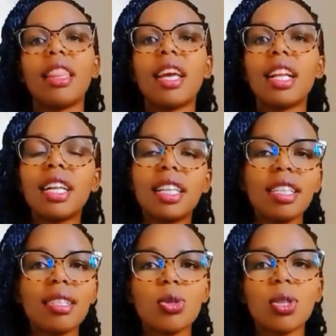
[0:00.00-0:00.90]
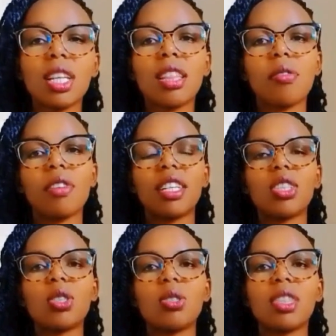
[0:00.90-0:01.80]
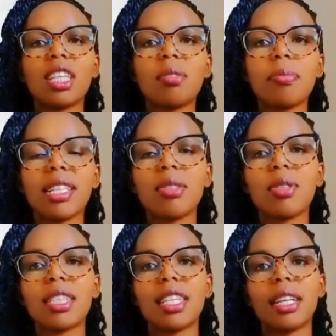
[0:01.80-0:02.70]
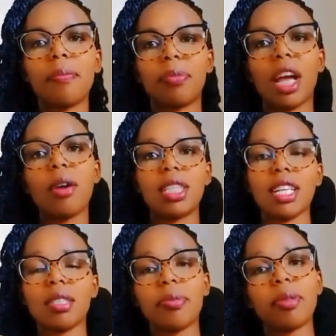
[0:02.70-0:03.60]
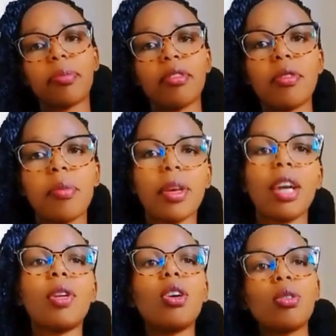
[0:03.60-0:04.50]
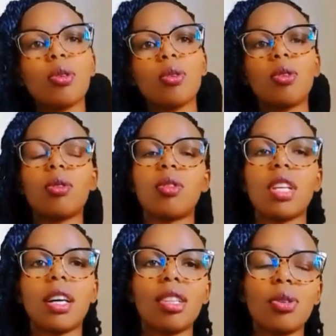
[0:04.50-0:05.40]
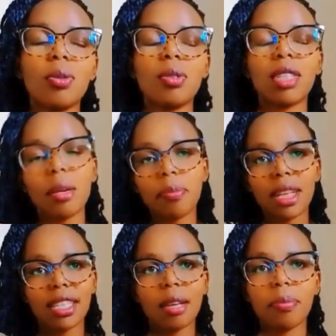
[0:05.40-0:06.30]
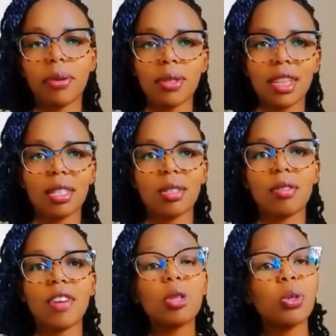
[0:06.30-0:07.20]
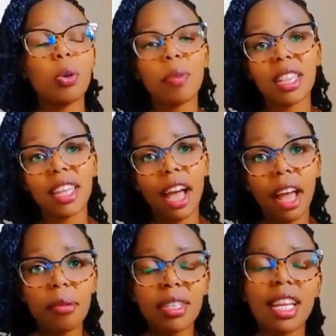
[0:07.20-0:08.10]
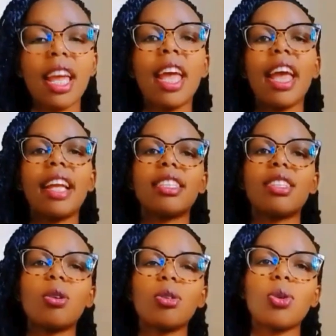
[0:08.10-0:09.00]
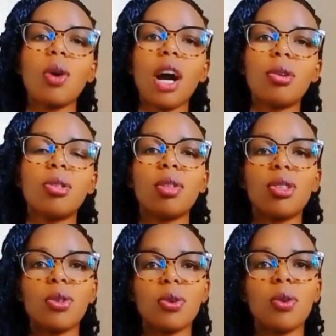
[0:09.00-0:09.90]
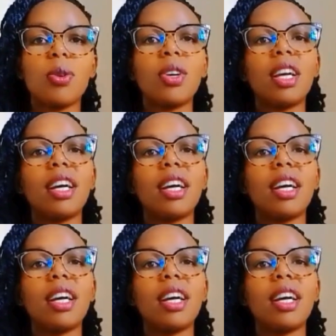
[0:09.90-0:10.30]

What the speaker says: their little history, the financial statements, we see how it has been performing. I will also go through step-by-step process of how to open the account and also how to withdraw